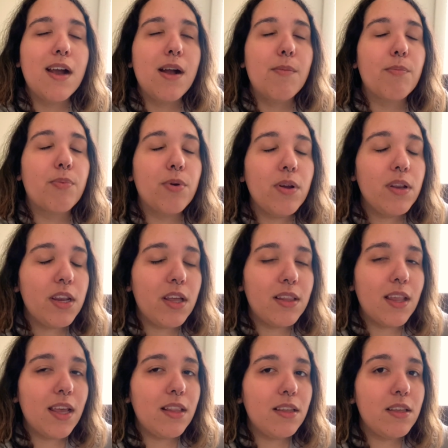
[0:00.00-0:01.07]
Pretty
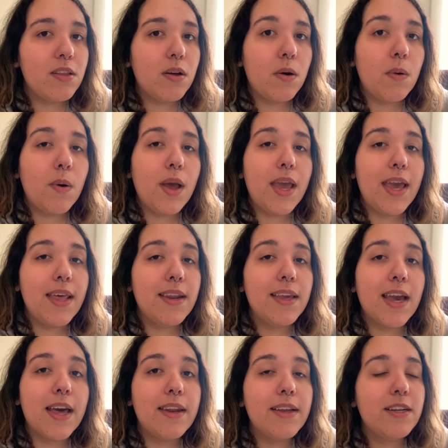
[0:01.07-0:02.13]
unlikely though. And
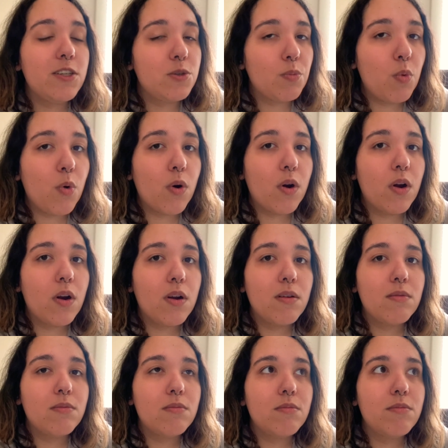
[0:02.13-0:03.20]
again, it's more
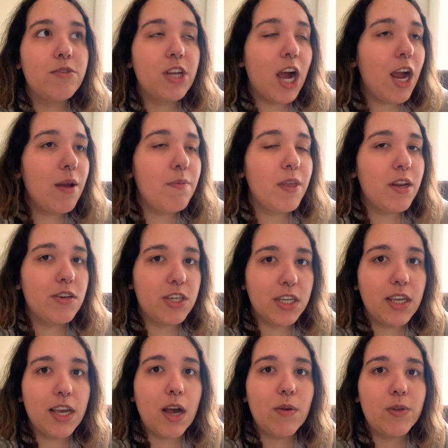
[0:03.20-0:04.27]
time that you're
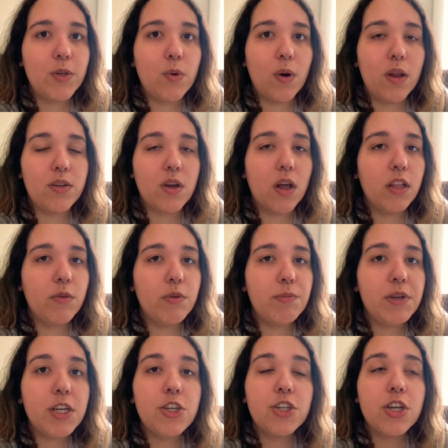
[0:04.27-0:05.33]
taking out to go out to Hollywood
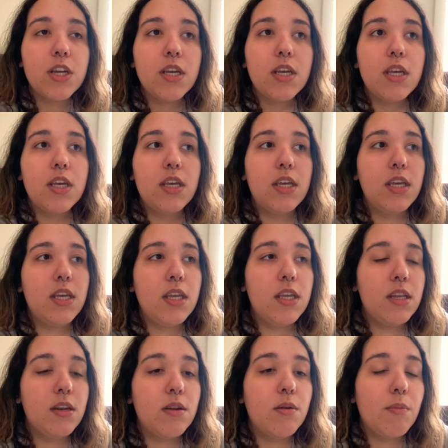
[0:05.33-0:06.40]
Beach
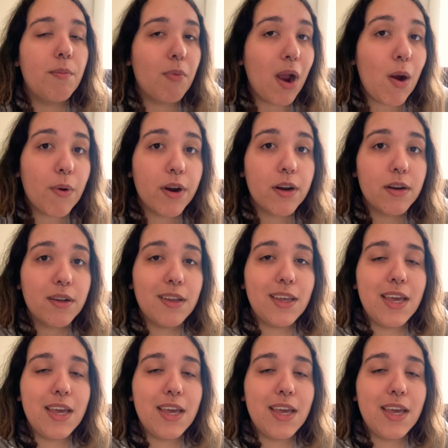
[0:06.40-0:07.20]
in Broward.